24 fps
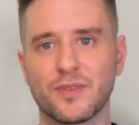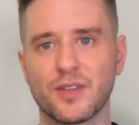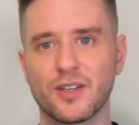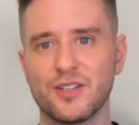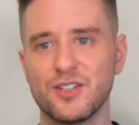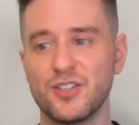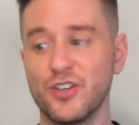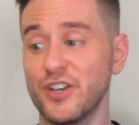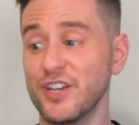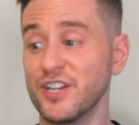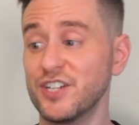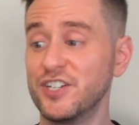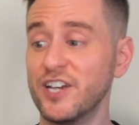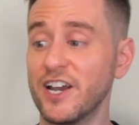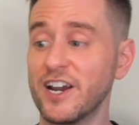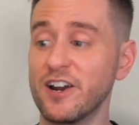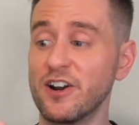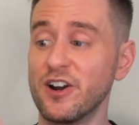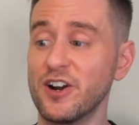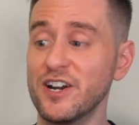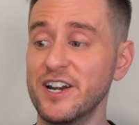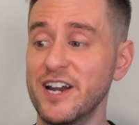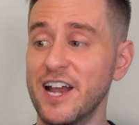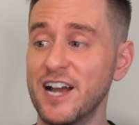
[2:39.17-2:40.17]
So you can check out
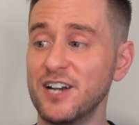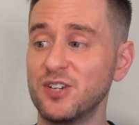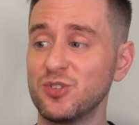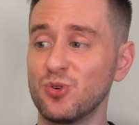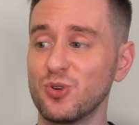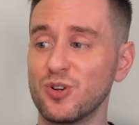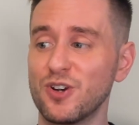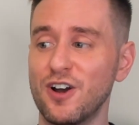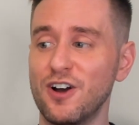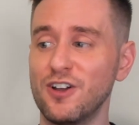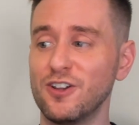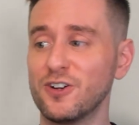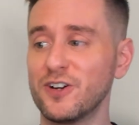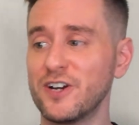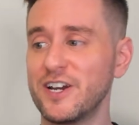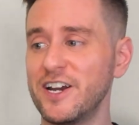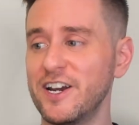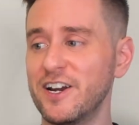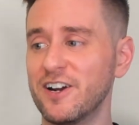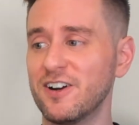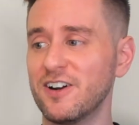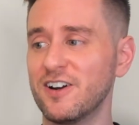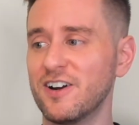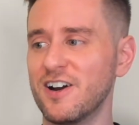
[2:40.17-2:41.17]
our natural color
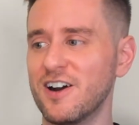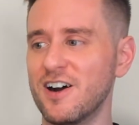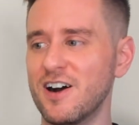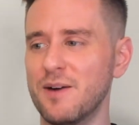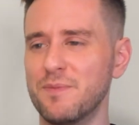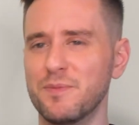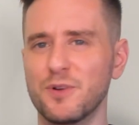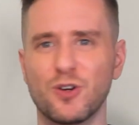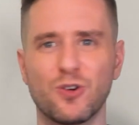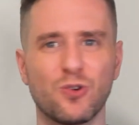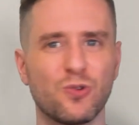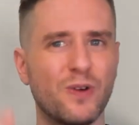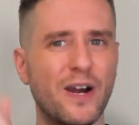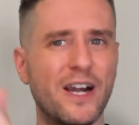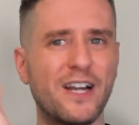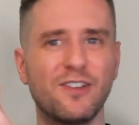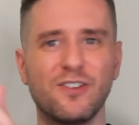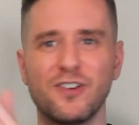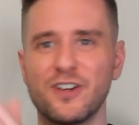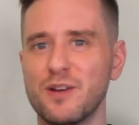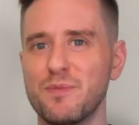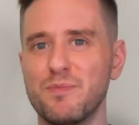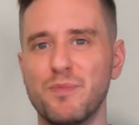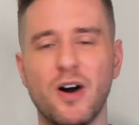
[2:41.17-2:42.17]
here. Um, great
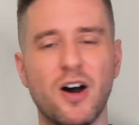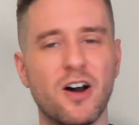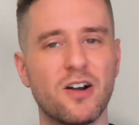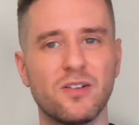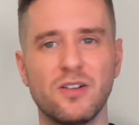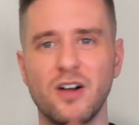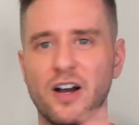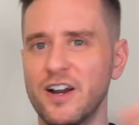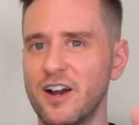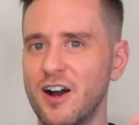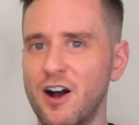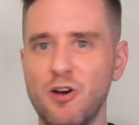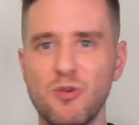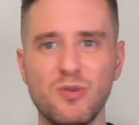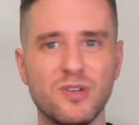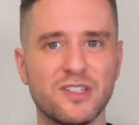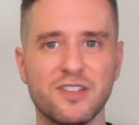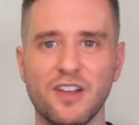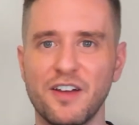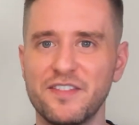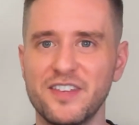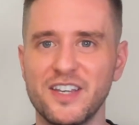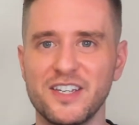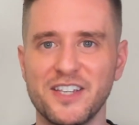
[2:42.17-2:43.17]
looking bottle. I always
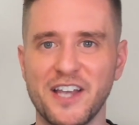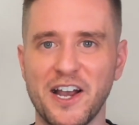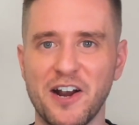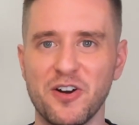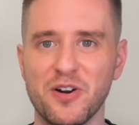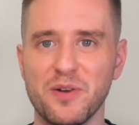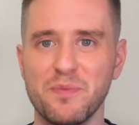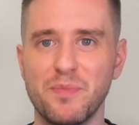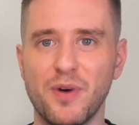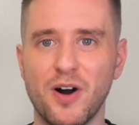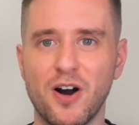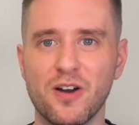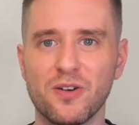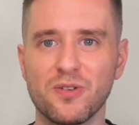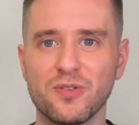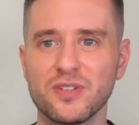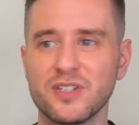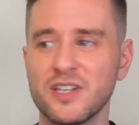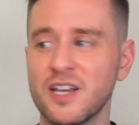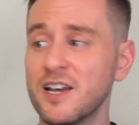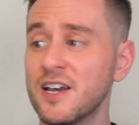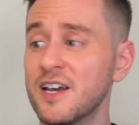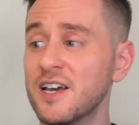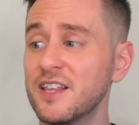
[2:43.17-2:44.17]
love these Arran
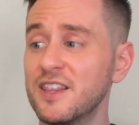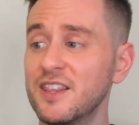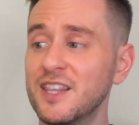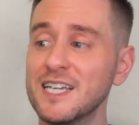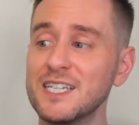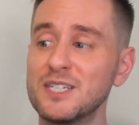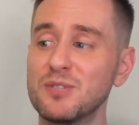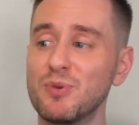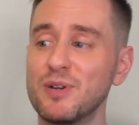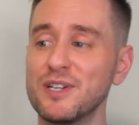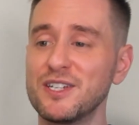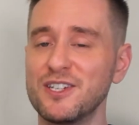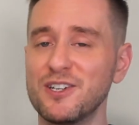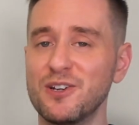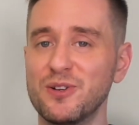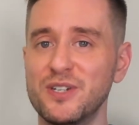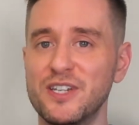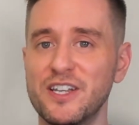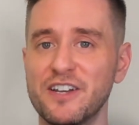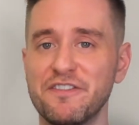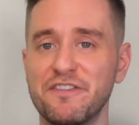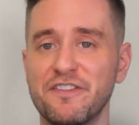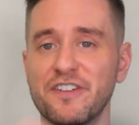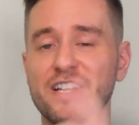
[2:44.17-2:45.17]
bottles. This one's no
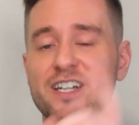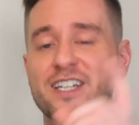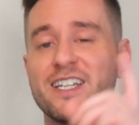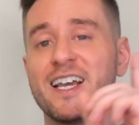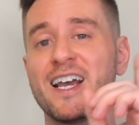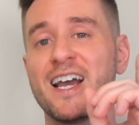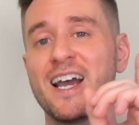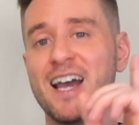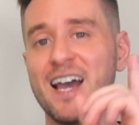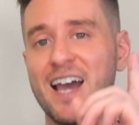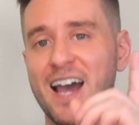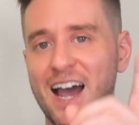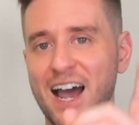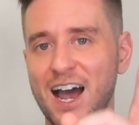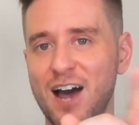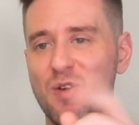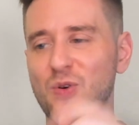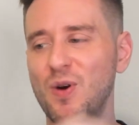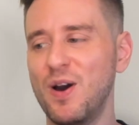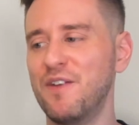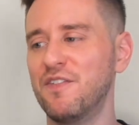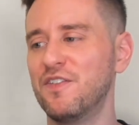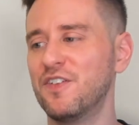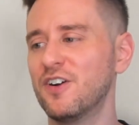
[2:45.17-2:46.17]
different.
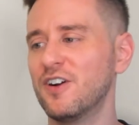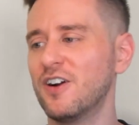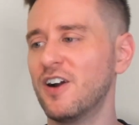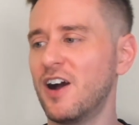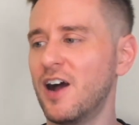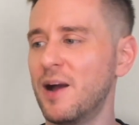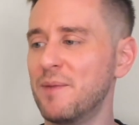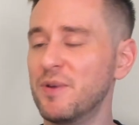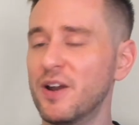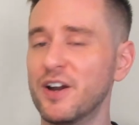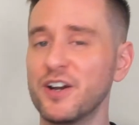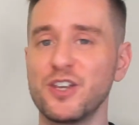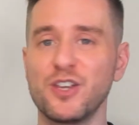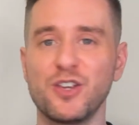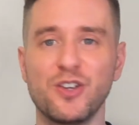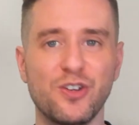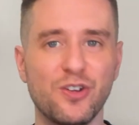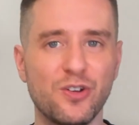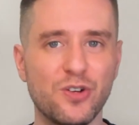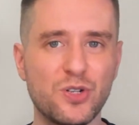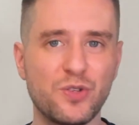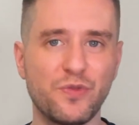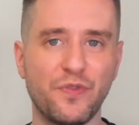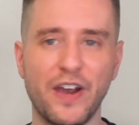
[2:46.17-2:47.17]
However, I'm not a
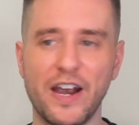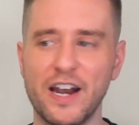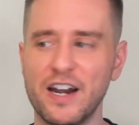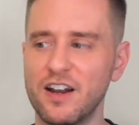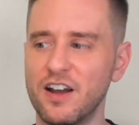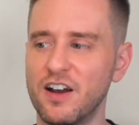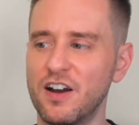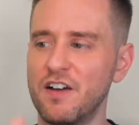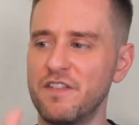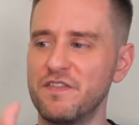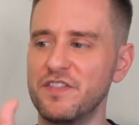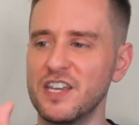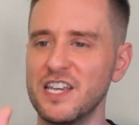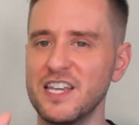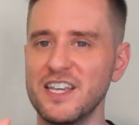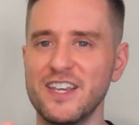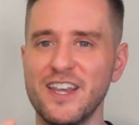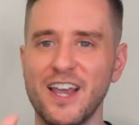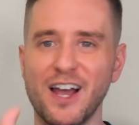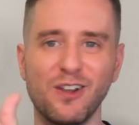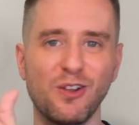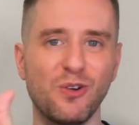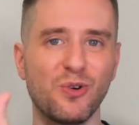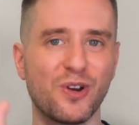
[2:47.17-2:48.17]
huge fan of the
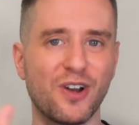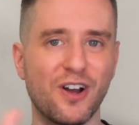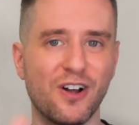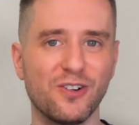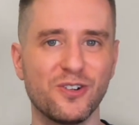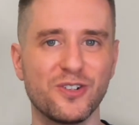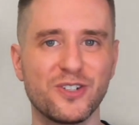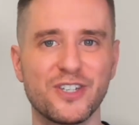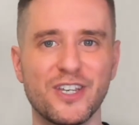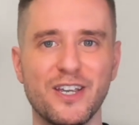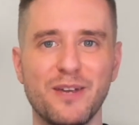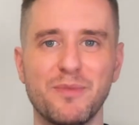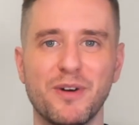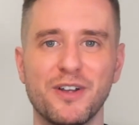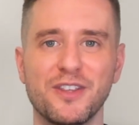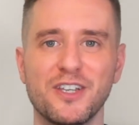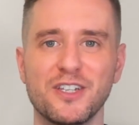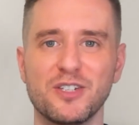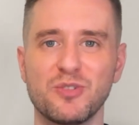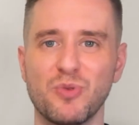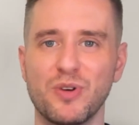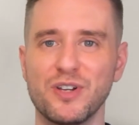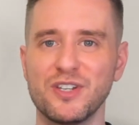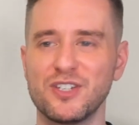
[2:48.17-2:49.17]
yellow color scheme on
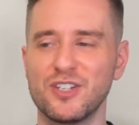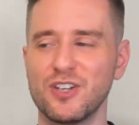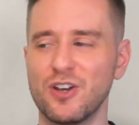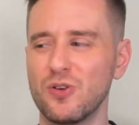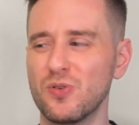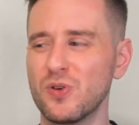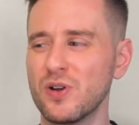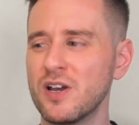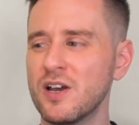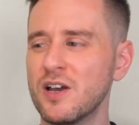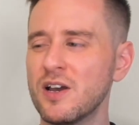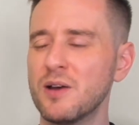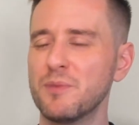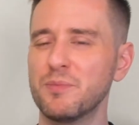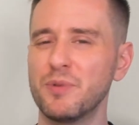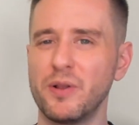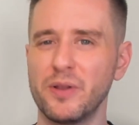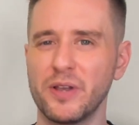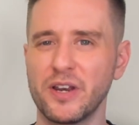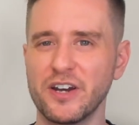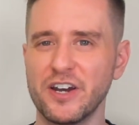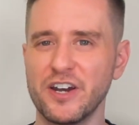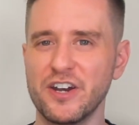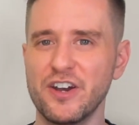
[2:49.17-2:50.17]
this one, so
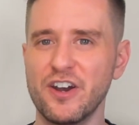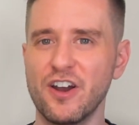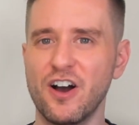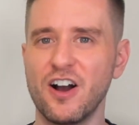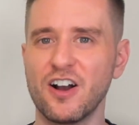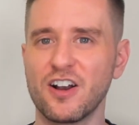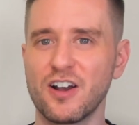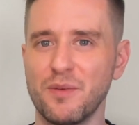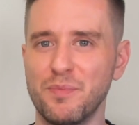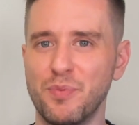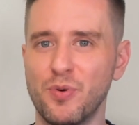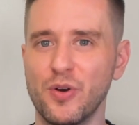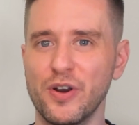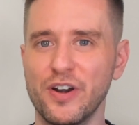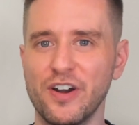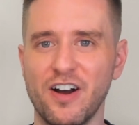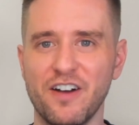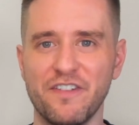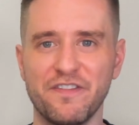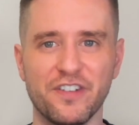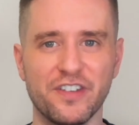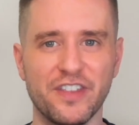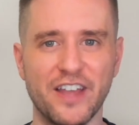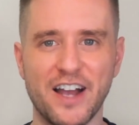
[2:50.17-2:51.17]
probably gonna knock a point
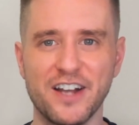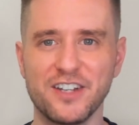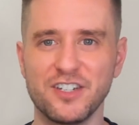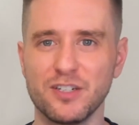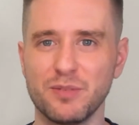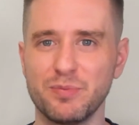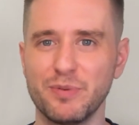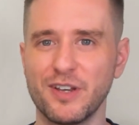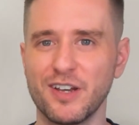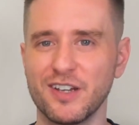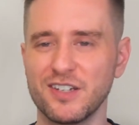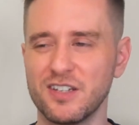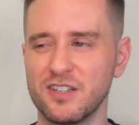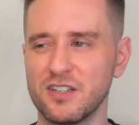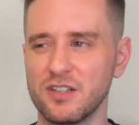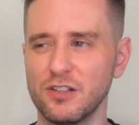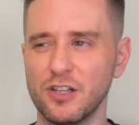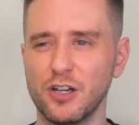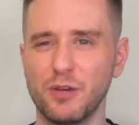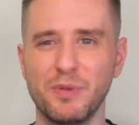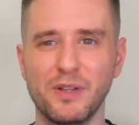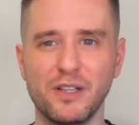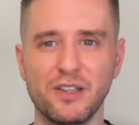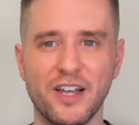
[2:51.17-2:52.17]
off for that just because it's a
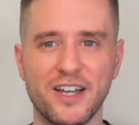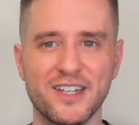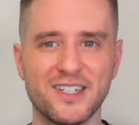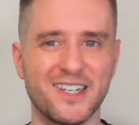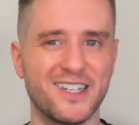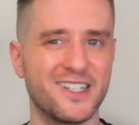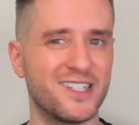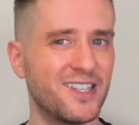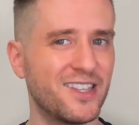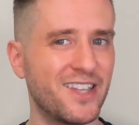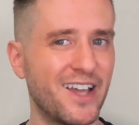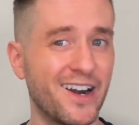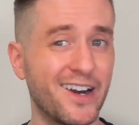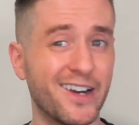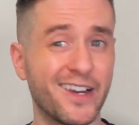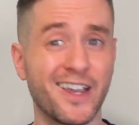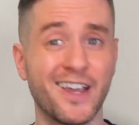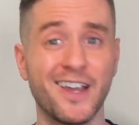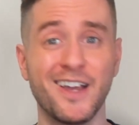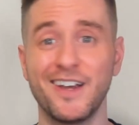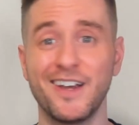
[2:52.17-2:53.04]
little bit less aesthetic